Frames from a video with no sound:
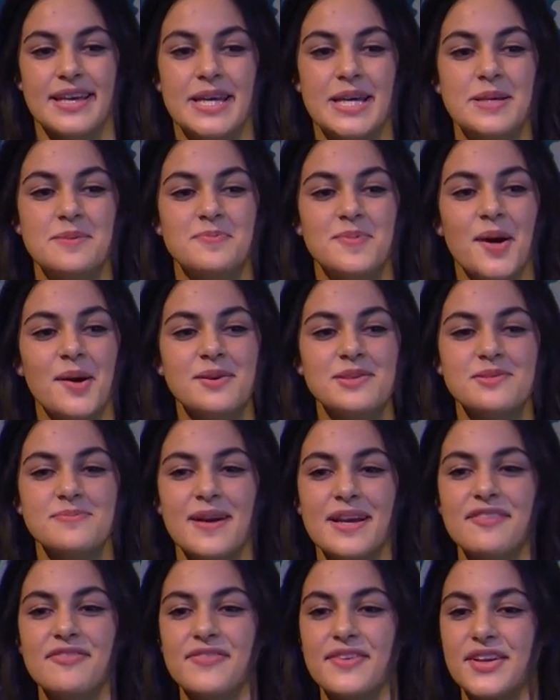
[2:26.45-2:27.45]
It poked
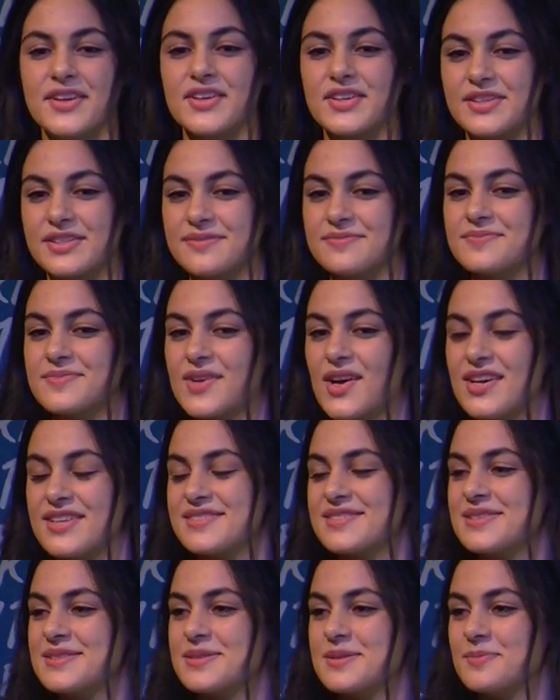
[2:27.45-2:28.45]
my finger,
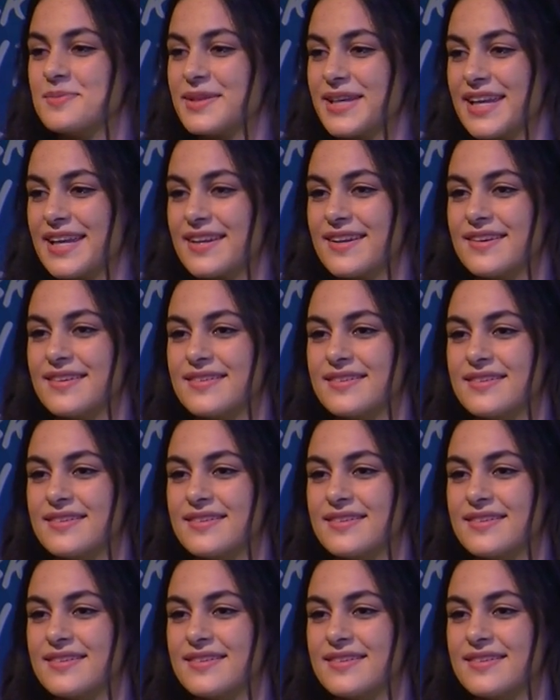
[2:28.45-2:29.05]
caused it to bleed.